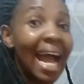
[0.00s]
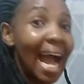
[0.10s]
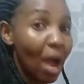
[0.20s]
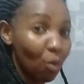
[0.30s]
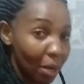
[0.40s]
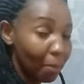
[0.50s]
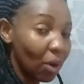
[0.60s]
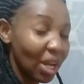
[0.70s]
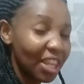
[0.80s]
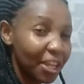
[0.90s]
I will
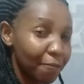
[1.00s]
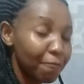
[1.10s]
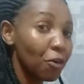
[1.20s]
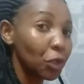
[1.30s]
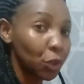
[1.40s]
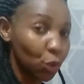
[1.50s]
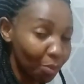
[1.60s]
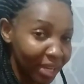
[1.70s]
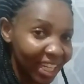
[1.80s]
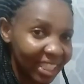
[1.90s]
boil them for 2
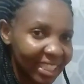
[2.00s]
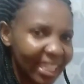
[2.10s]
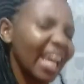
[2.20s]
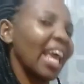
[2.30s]
minutes,